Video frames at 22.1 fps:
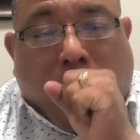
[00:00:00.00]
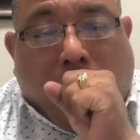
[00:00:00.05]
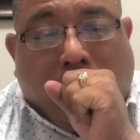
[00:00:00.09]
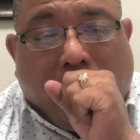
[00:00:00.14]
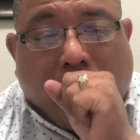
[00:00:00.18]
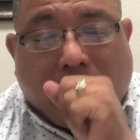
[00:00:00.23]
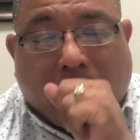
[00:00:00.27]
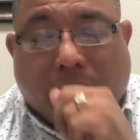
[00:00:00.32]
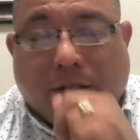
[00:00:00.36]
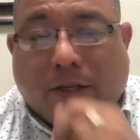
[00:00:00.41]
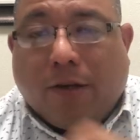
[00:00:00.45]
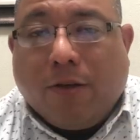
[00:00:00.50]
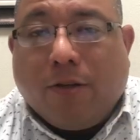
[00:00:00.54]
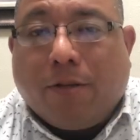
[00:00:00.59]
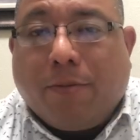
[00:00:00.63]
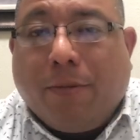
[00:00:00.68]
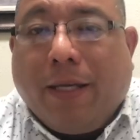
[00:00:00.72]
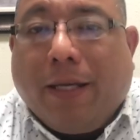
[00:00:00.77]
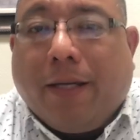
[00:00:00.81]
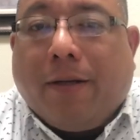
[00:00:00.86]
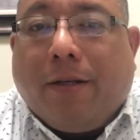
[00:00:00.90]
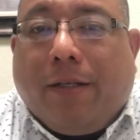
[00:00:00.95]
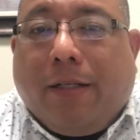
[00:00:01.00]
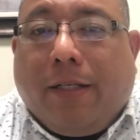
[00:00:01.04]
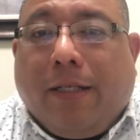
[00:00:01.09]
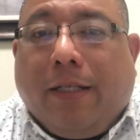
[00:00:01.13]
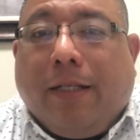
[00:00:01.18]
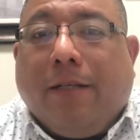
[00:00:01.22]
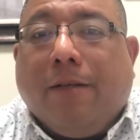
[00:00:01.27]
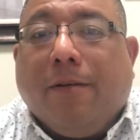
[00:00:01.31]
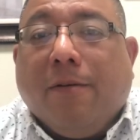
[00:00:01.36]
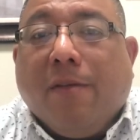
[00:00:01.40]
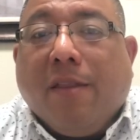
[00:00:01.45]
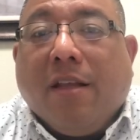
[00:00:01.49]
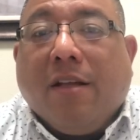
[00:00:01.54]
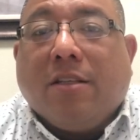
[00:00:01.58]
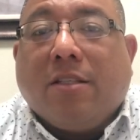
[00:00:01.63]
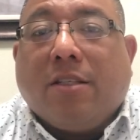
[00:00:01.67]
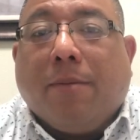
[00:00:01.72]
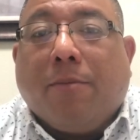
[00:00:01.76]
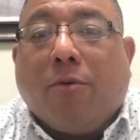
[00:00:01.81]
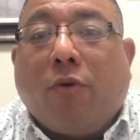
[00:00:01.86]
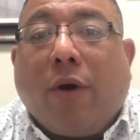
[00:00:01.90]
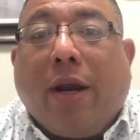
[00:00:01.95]
excuse me,
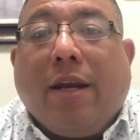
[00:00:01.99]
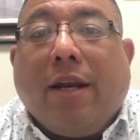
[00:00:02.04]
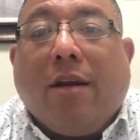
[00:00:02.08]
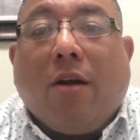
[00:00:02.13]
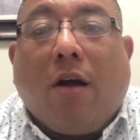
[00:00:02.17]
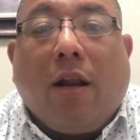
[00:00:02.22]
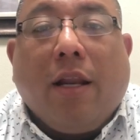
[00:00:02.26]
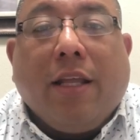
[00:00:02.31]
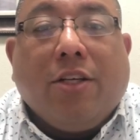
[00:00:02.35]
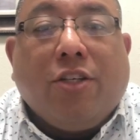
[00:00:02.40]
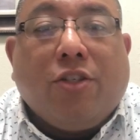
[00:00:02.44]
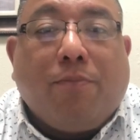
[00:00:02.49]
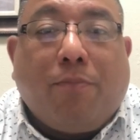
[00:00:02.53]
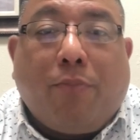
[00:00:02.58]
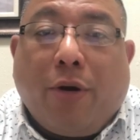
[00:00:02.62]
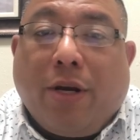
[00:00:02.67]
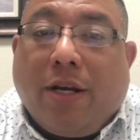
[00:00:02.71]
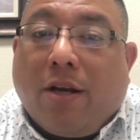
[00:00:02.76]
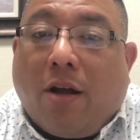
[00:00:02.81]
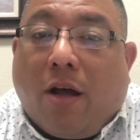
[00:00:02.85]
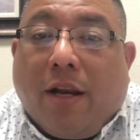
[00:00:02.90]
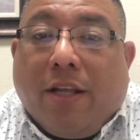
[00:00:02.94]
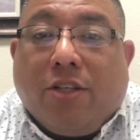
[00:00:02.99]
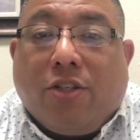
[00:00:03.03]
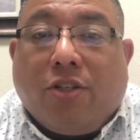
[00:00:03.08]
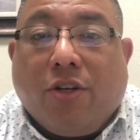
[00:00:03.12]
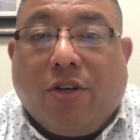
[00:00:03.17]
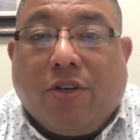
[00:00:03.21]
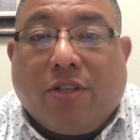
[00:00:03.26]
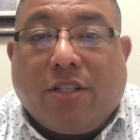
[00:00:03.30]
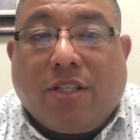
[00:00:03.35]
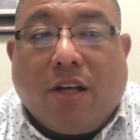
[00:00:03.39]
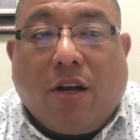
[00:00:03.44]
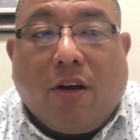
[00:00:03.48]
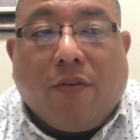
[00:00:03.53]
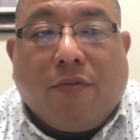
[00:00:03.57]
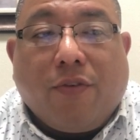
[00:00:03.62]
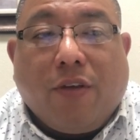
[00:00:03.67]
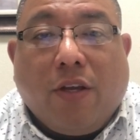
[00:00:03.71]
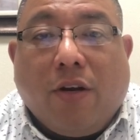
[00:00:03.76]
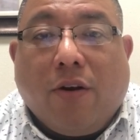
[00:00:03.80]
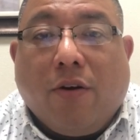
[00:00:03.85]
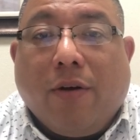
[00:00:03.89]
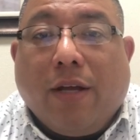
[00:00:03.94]
some great knowledge. Bring knowledge to
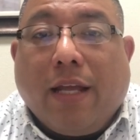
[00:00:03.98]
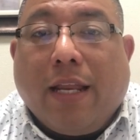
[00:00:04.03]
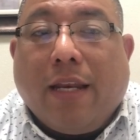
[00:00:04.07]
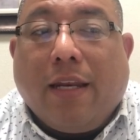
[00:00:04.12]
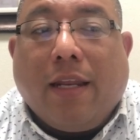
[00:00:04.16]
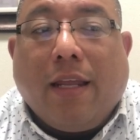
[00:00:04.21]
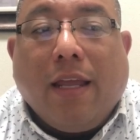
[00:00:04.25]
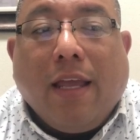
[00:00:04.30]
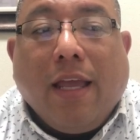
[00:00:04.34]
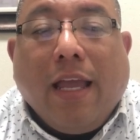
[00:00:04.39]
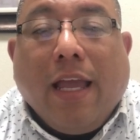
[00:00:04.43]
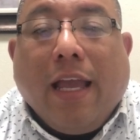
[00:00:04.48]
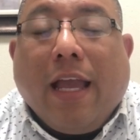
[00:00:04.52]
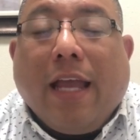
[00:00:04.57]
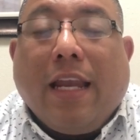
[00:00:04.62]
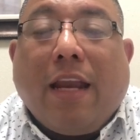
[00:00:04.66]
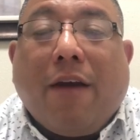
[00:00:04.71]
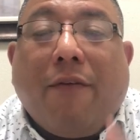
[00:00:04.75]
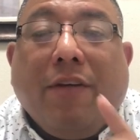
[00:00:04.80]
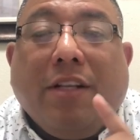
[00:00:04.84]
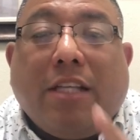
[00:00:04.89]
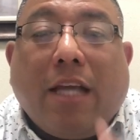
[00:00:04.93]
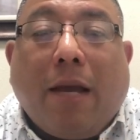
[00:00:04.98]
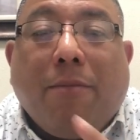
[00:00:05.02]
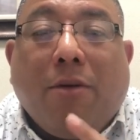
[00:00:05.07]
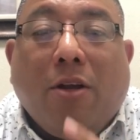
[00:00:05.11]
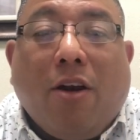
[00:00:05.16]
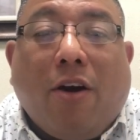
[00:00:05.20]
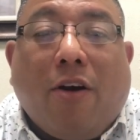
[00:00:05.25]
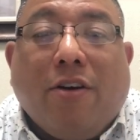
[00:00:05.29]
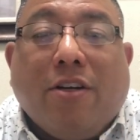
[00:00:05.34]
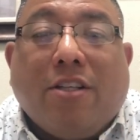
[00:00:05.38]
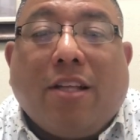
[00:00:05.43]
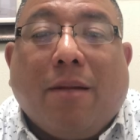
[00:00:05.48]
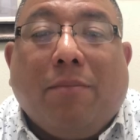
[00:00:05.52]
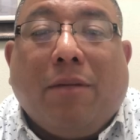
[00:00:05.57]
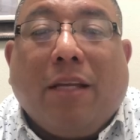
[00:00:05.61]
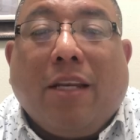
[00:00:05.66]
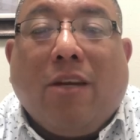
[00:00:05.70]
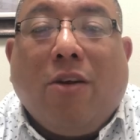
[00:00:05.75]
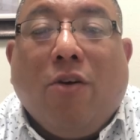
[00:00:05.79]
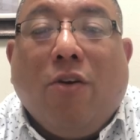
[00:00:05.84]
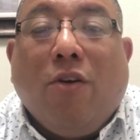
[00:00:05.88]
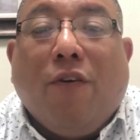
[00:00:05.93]
yourself, And every time you learn
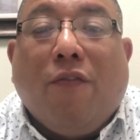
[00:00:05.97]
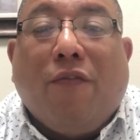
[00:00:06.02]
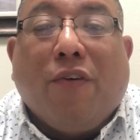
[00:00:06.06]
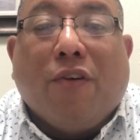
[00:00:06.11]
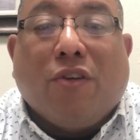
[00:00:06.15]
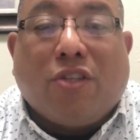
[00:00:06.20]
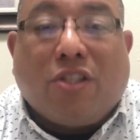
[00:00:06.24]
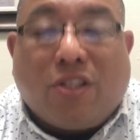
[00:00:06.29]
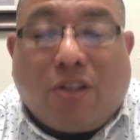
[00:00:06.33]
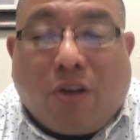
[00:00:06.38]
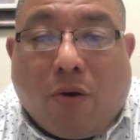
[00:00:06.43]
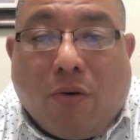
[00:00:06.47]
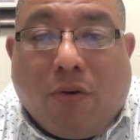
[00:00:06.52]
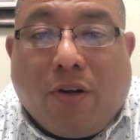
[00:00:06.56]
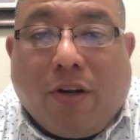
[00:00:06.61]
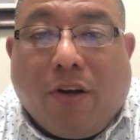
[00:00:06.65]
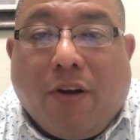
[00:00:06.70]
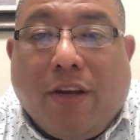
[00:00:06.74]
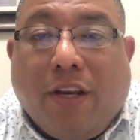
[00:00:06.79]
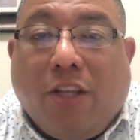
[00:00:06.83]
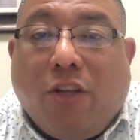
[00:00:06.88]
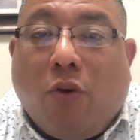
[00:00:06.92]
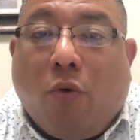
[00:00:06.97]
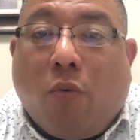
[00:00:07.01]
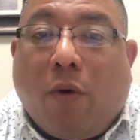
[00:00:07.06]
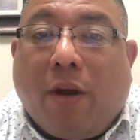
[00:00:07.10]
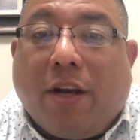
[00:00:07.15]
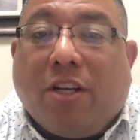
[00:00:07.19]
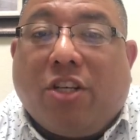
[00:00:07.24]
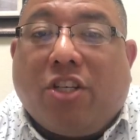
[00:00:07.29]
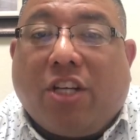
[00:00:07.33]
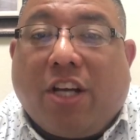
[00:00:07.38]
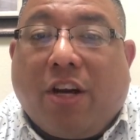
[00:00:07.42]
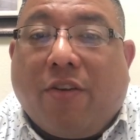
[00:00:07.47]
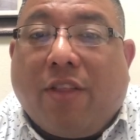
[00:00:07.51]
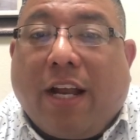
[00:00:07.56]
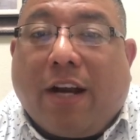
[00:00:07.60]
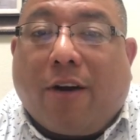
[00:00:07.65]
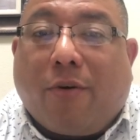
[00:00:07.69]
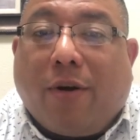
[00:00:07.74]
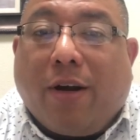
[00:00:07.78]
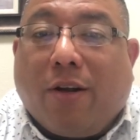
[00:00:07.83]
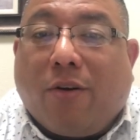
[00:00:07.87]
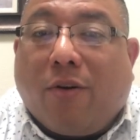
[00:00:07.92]
something new, you feel so good and you want to share
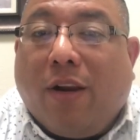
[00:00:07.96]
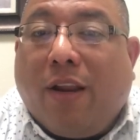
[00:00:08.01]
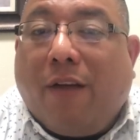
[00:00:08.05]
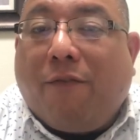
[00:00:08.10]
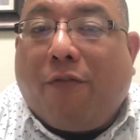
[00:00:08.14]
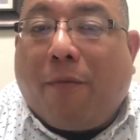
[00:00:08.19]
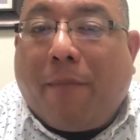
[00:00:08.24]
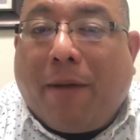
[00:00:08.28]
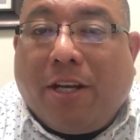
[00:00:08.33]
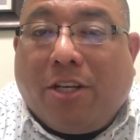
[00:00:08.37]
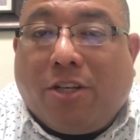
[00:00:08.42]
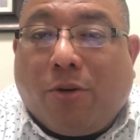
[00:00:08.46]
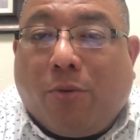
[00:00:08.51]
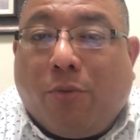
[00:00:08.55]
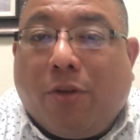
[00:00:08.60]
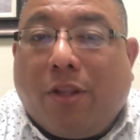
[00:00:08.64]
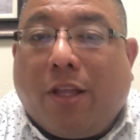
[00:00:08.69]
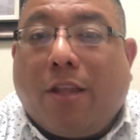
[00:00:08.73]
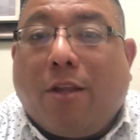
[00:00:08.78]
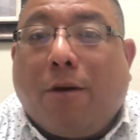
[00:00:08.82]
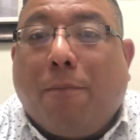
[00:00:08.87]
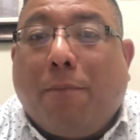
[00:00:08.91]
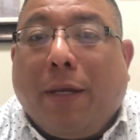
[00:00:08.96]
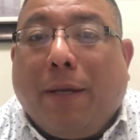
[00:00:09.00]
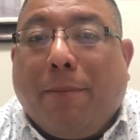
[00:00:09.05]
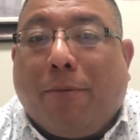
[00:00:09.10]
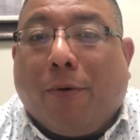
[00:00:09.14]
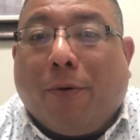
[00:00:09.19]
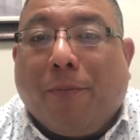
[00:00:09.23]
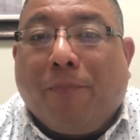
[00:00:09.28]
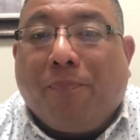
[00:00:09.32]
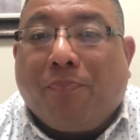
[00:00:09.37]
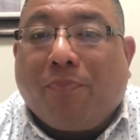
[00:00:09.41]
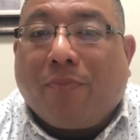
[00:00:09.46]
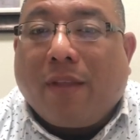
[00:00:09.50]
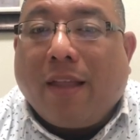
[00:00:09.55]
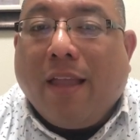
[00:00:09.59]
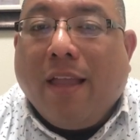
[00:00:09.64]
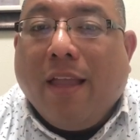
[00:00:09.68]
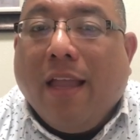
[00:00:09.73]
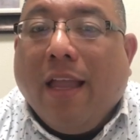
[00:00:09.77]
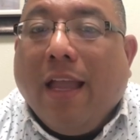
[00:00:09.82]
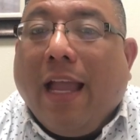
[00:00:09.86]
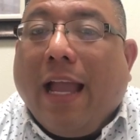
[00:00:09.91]
that critical information with other people.
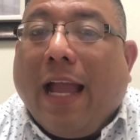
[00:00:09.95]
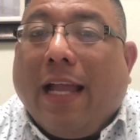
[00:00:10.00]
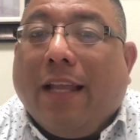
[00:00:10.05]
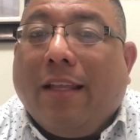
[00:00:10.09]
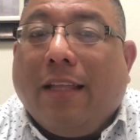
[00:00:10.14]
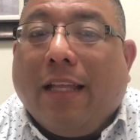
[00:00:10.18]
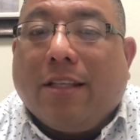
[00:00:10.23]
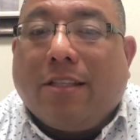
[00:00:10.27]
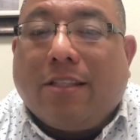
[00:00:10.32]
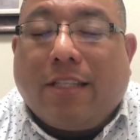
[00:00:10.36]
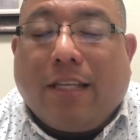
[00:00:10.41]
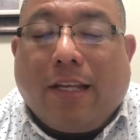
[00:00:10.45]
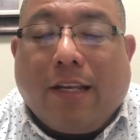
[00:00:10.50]
And that's